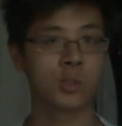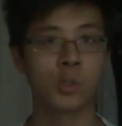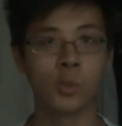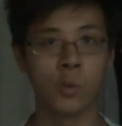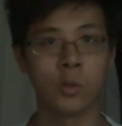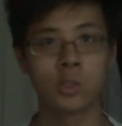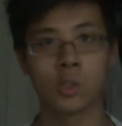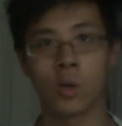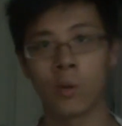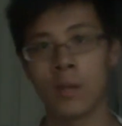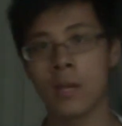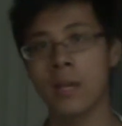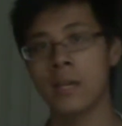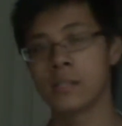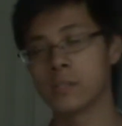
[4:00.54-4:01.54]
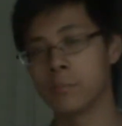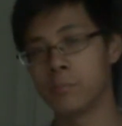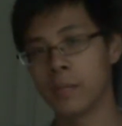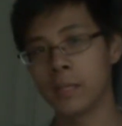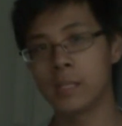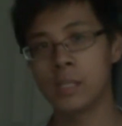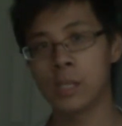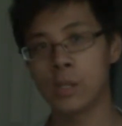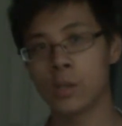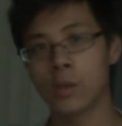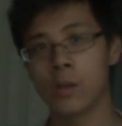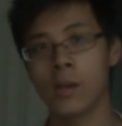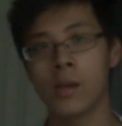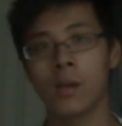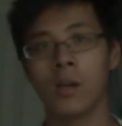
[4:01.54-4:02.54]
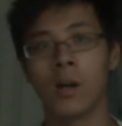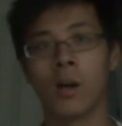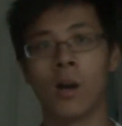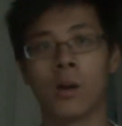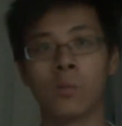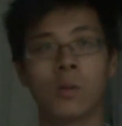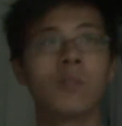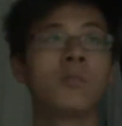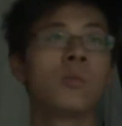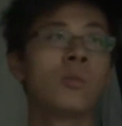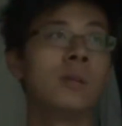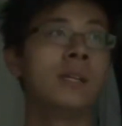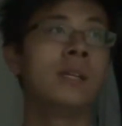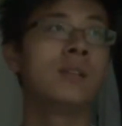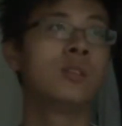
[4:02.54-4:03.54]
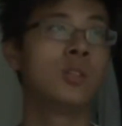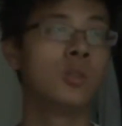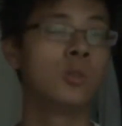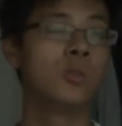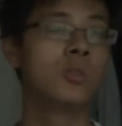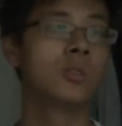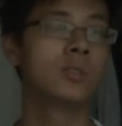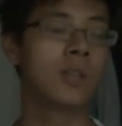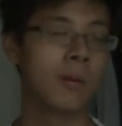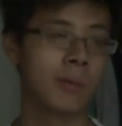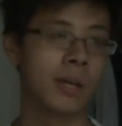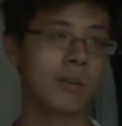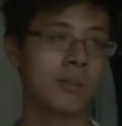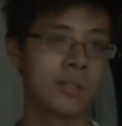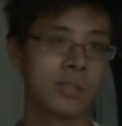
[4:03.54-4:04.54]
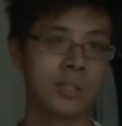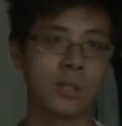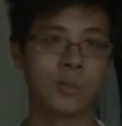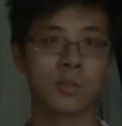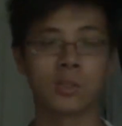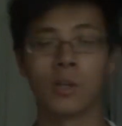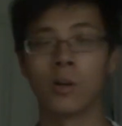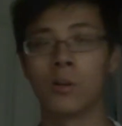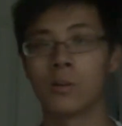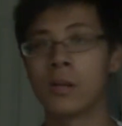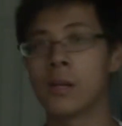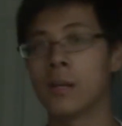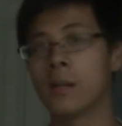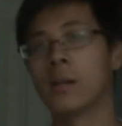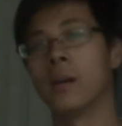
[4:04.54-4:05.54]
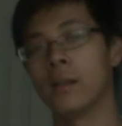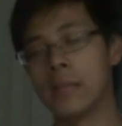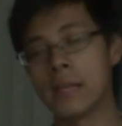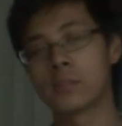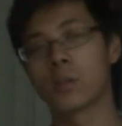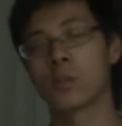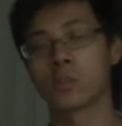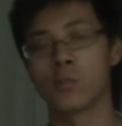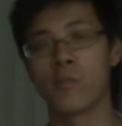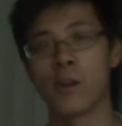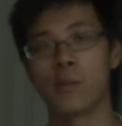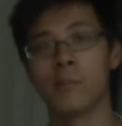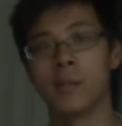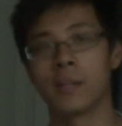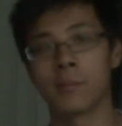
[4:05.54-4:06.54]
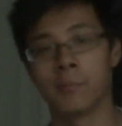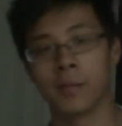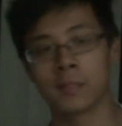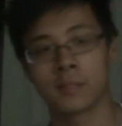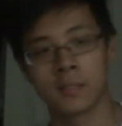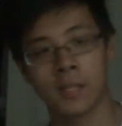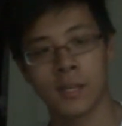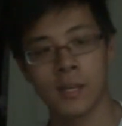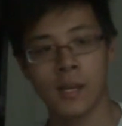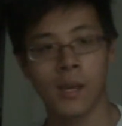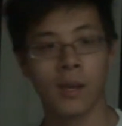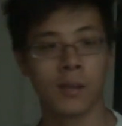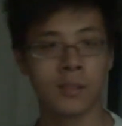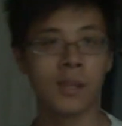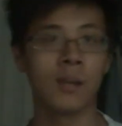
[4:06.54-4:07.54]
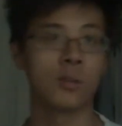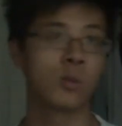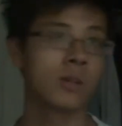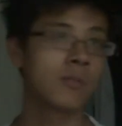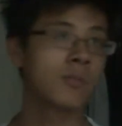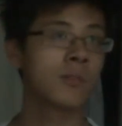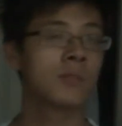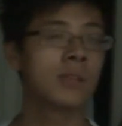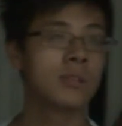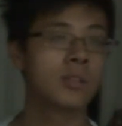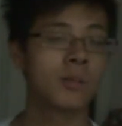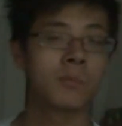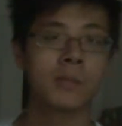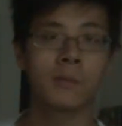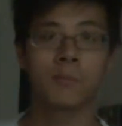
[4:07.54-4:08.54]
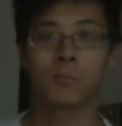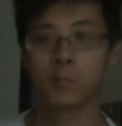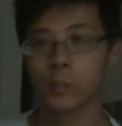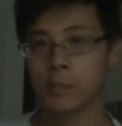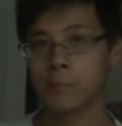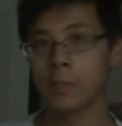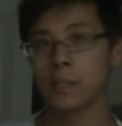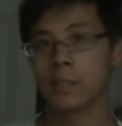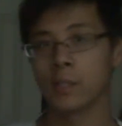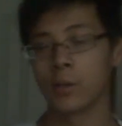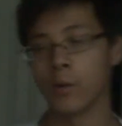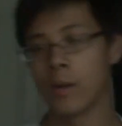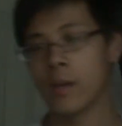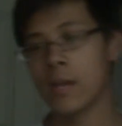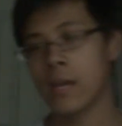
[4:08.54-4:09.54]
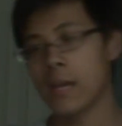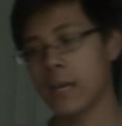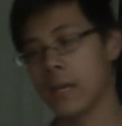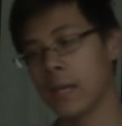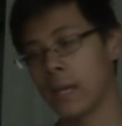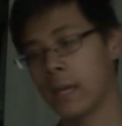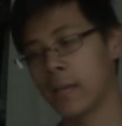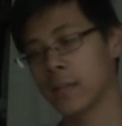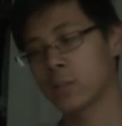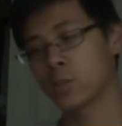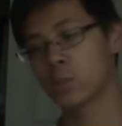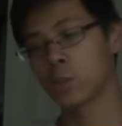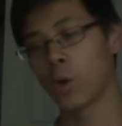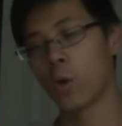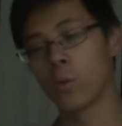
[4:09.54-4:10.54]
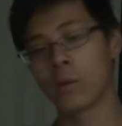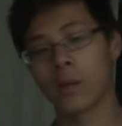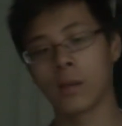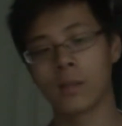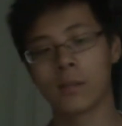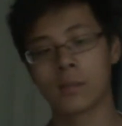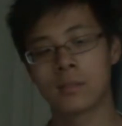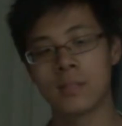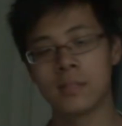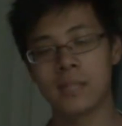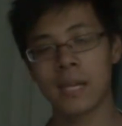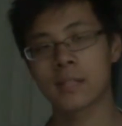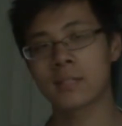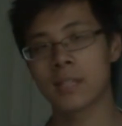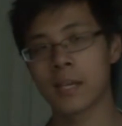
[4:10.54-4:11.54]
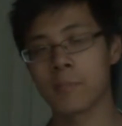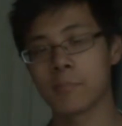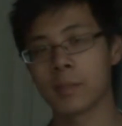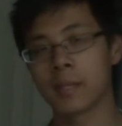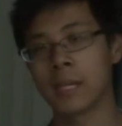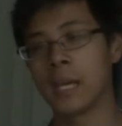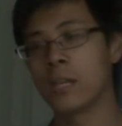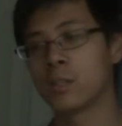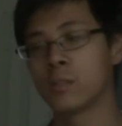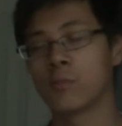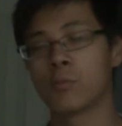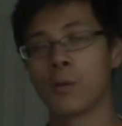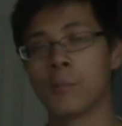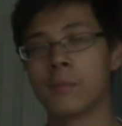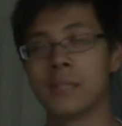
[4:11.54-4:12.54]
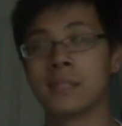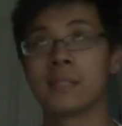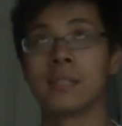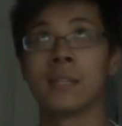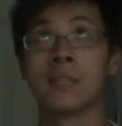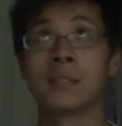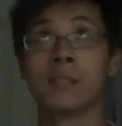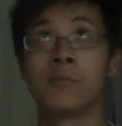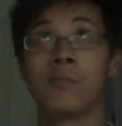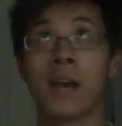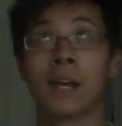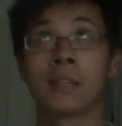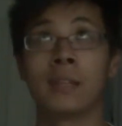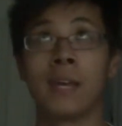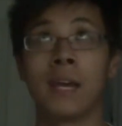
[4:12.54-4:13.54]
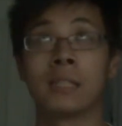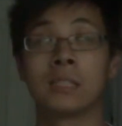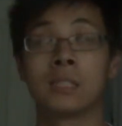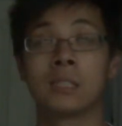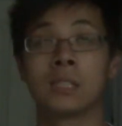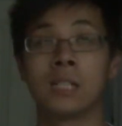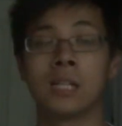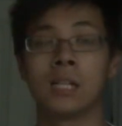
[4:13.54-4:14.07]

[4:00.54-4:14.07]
two. So it's a big year. Uh, Wolverine two is coming out this year, so uh, that's also very big. But yeah, twenty fifteen is going to be a pretty big year. And so the next implication from this is the fact that